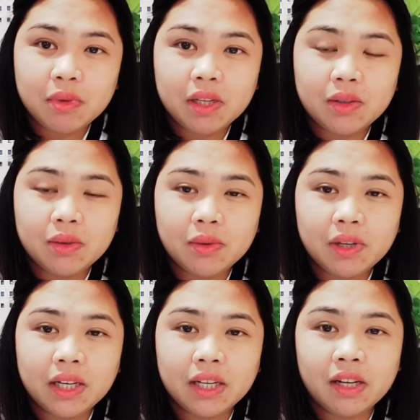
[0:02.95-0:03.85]
be
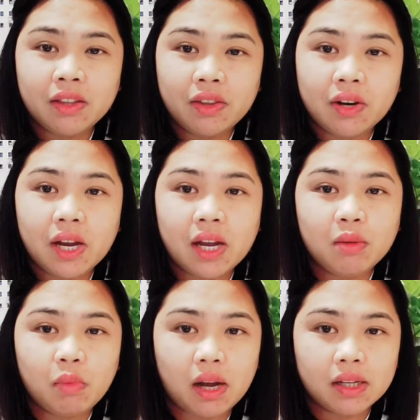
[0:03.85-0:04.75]
doing another
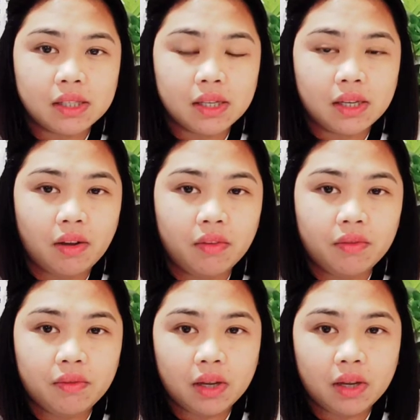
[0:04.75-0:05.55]
unboxing of